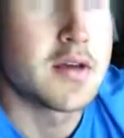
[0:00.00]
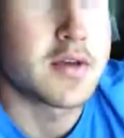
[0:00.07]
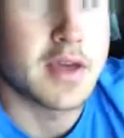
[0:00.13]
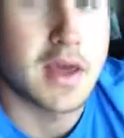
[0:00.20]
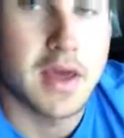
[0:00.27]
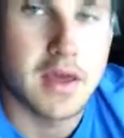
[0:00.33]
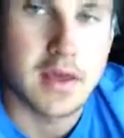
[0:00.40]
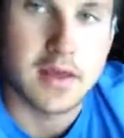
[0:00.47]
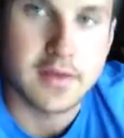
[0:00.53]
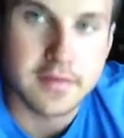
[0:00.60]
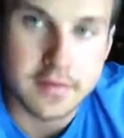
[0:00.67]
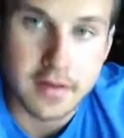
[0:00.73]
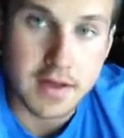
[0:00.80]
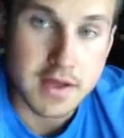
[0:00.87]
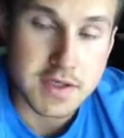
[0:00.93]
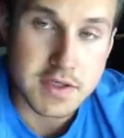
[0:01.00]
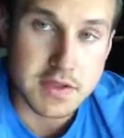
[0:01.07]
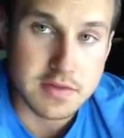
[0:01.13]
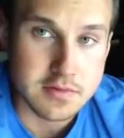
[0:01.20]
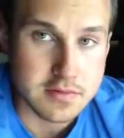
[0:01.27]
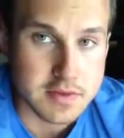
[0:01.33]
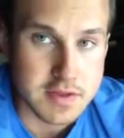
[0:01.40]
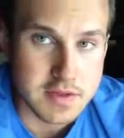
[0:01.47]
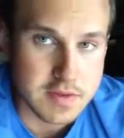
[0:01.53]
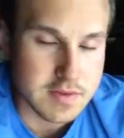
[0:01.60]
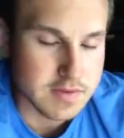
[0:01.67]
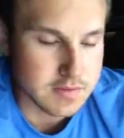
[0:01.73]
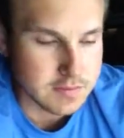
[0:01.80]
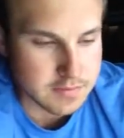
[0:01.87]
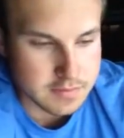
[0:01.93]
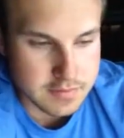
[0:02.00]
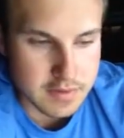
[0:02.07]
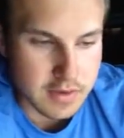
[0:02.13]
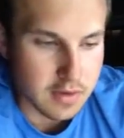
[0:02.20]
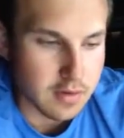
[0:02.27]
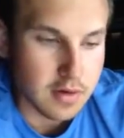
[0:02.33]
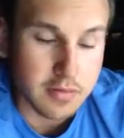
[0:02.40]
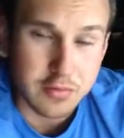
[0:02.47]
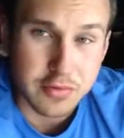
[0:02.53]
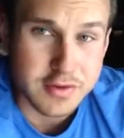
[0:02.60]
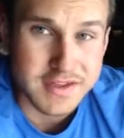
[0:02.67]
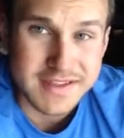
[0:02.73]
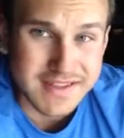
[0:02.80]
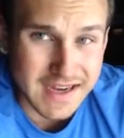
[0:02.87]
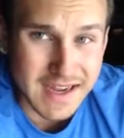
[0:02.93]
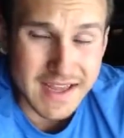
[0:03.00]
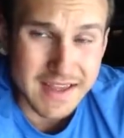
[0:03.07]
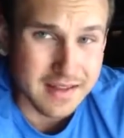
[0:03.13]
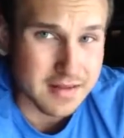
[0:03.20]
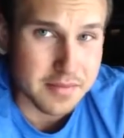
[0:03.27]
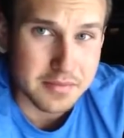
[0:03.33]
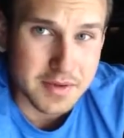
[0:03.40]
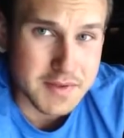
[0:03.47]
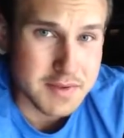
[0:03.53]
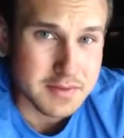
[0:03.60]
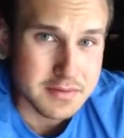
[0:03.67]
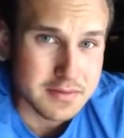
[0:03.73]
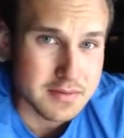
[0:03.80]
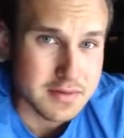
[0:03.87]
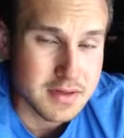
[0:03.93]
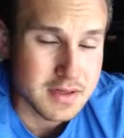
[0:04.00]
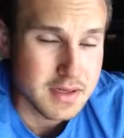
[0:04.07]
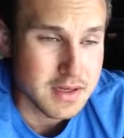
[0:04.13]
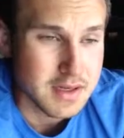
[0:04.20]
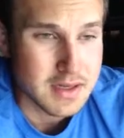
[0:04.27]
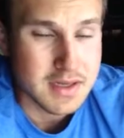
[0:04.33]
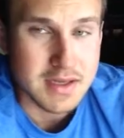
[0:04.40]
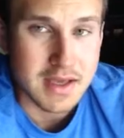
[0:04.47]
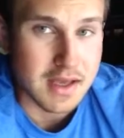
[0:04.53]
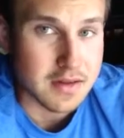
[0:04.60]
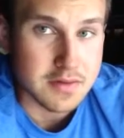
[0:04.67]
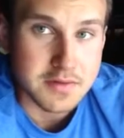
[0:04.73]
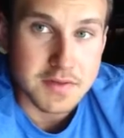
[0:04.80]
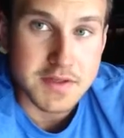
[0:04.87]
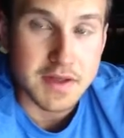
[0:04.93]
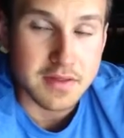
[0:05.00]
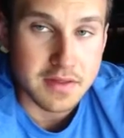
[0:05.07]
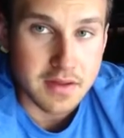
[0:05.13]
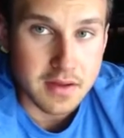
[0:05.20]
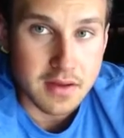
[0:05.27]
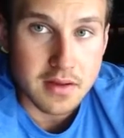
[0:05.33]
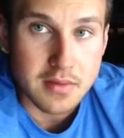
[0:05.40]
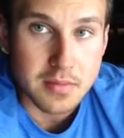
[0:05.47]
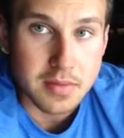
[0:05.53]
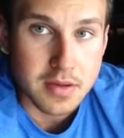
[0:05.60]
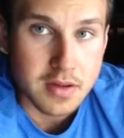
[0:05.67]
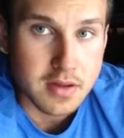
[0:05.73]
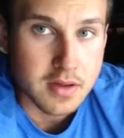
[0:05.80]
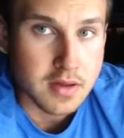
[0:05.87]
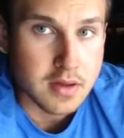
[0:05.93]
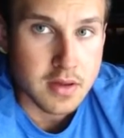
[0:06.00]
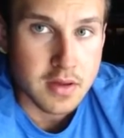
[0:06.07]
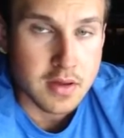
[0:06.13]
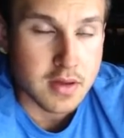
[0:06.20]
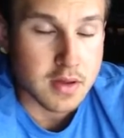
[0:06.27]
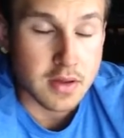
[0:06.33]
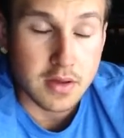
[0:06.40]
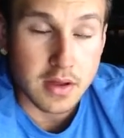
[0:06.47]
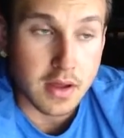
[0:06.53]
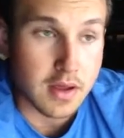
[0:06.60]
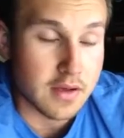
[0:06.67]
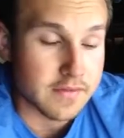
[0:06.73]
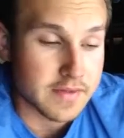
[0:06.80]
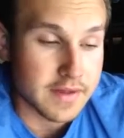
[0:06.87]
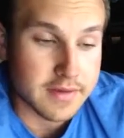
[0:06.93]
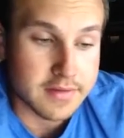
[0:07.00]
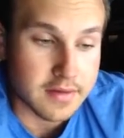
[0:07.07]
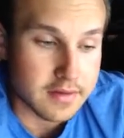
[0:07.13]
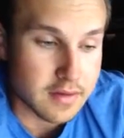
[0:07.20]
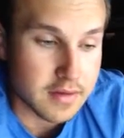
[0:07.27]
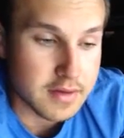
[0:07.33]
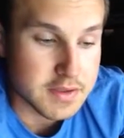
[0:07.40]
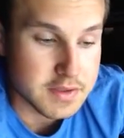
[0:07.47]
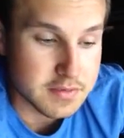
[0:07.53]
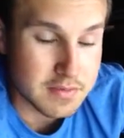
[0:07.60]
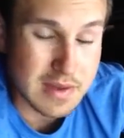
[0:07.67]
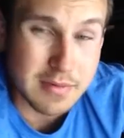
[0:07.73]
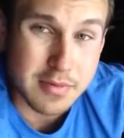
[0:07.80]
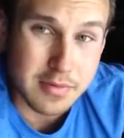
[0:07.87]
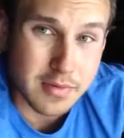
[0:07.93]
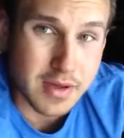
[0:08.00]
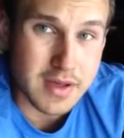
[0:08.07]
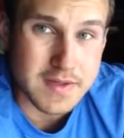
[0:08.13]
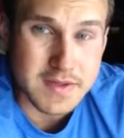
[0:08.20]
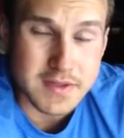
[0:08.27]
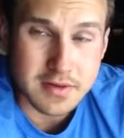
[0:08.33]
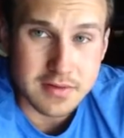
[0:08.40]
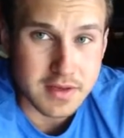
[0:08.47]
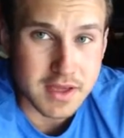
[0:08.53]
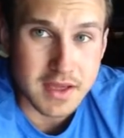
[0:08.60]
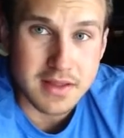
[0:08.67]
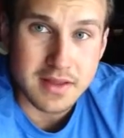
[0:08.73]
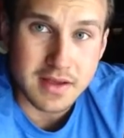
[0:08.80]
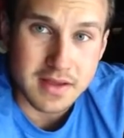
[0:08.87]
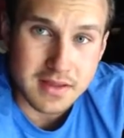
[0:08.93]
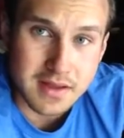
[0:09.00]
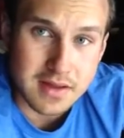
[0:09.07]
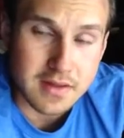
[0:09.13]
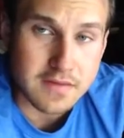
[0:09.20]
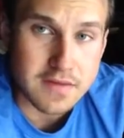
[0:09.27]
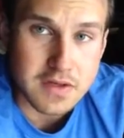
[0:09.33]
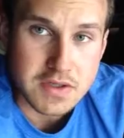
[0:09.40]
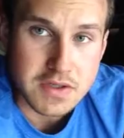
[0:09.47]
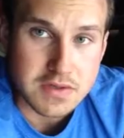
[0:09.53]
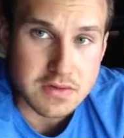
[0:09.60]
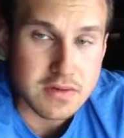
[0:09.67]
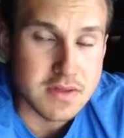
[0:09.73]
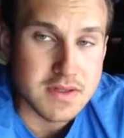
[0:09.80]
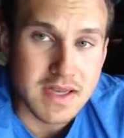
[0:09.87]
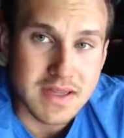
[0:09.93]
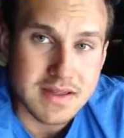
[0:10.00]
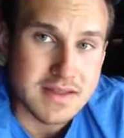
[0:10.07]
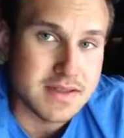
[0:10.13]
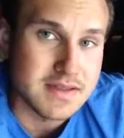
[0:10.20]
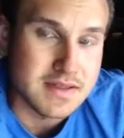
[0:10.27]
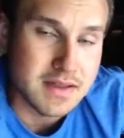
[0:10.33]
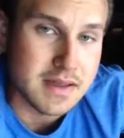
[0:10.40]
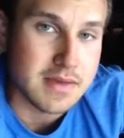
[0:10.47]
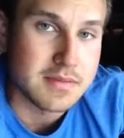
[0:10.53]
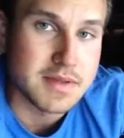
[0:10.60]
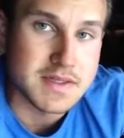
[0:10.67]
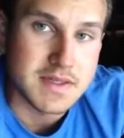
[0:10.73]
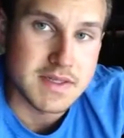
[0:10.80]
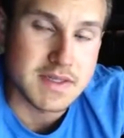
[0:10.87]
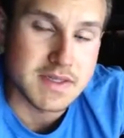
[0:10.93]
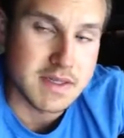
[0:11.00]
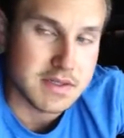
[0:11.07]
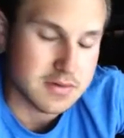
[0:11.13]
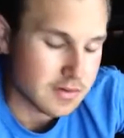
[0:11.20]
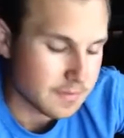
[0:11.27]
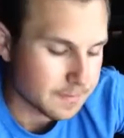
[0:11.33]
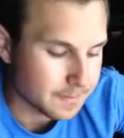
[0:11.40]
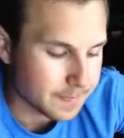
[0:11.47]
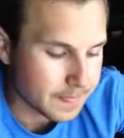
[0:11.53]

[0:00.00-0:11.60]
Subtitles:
okay, is the issue just, I'm really tight in the muscle, gotta loosen that thing up. Okay, if that's not the issue, maybe we gotta start looking at the connective tissue, the tendons, ligaments, etc.